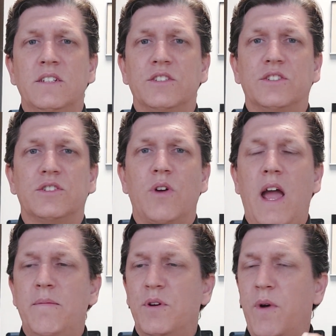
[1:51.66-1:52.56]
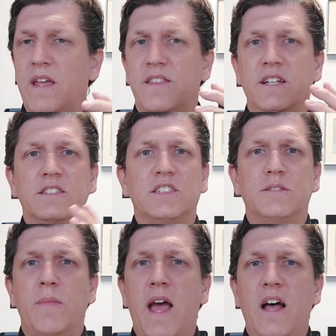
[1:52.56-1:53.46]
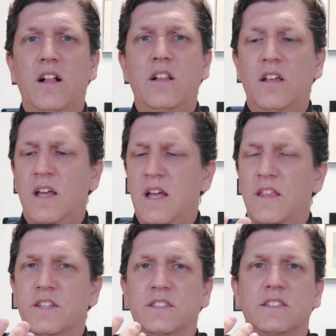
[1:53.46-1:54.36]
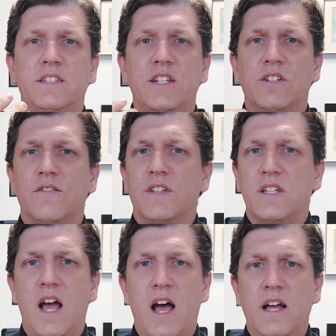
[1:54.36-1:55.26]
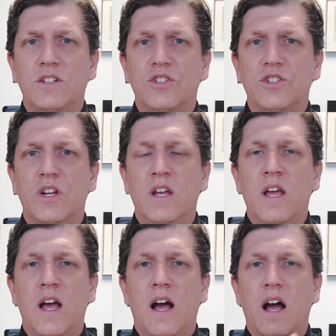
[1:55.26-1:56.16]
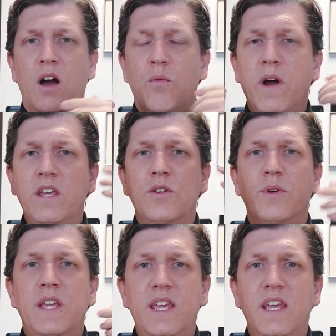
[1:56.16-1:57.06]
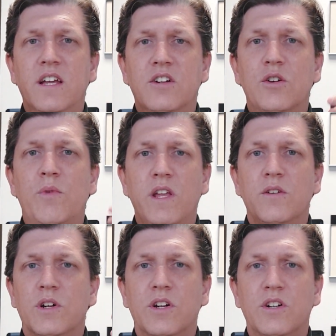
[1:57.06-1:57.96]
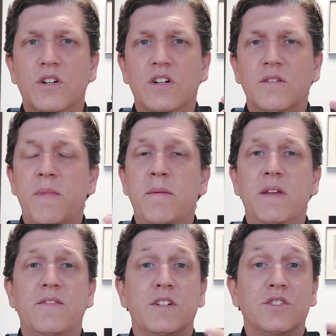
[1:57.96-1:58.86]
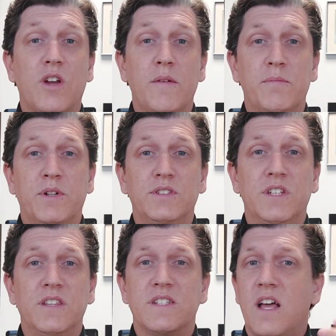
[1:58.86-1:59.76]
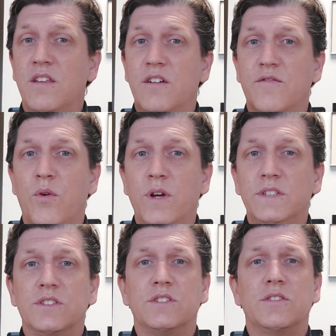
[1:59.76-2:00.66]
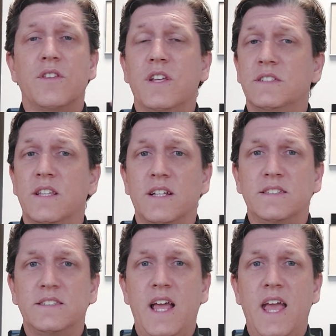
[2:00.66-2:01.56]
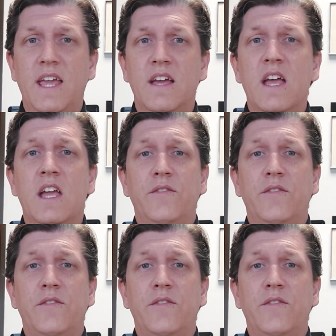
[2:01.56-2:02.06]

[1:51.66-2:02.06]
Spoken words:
Describe the way things smell, the sensation of the touch, what you hear or what you heard. Maybe if you're describing a person, the sound of their voice or certain things that they say.